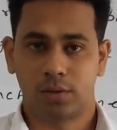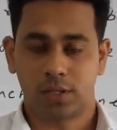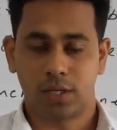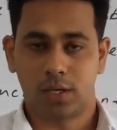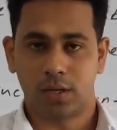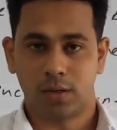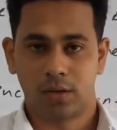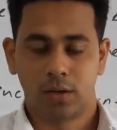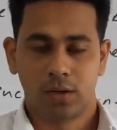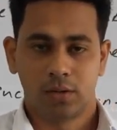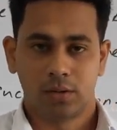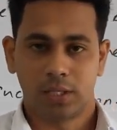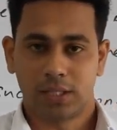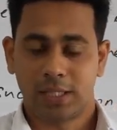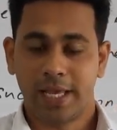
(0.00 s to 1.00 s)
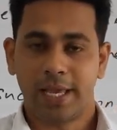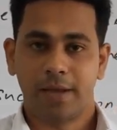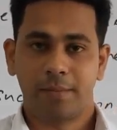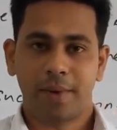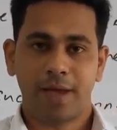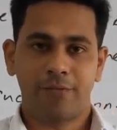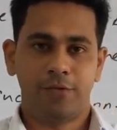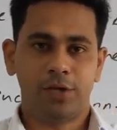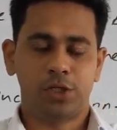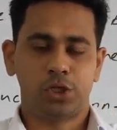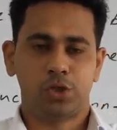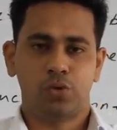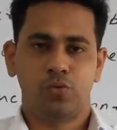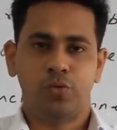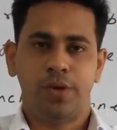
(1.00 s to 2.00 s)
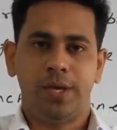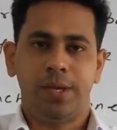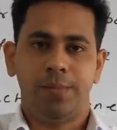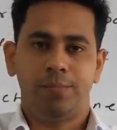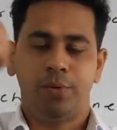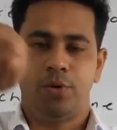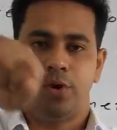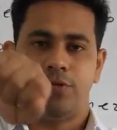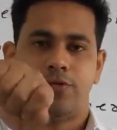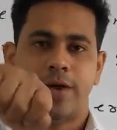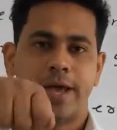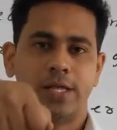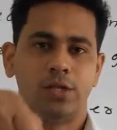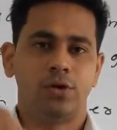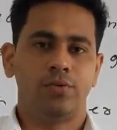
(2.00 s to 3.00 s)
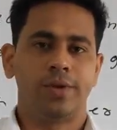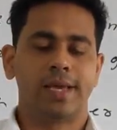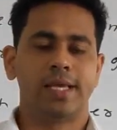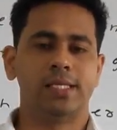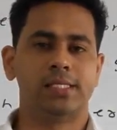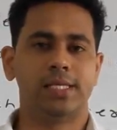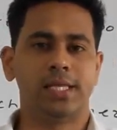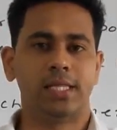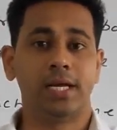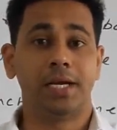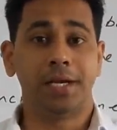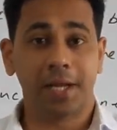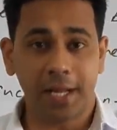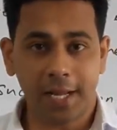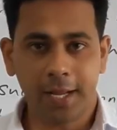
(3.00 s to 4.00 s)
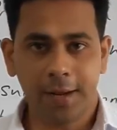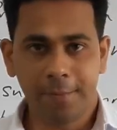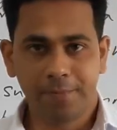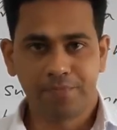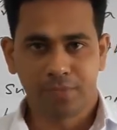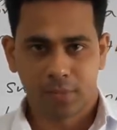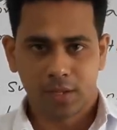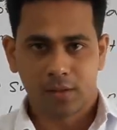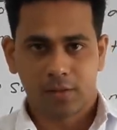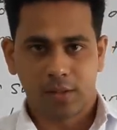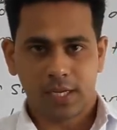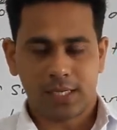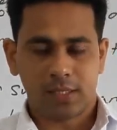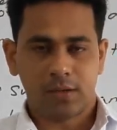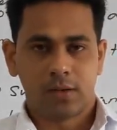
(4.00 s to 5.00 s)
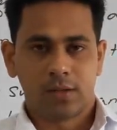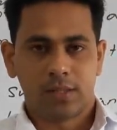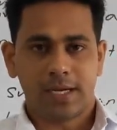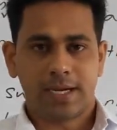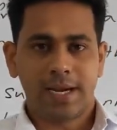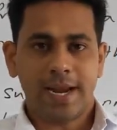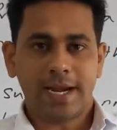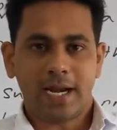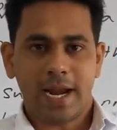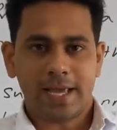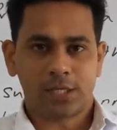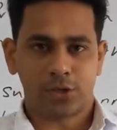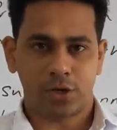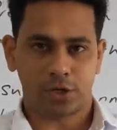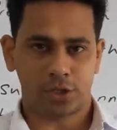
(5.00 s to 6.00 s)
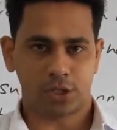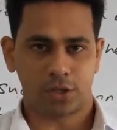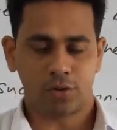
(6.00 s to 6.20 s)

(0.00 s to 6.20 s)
the thing by which we purify the, we can say the tea, that net like structure.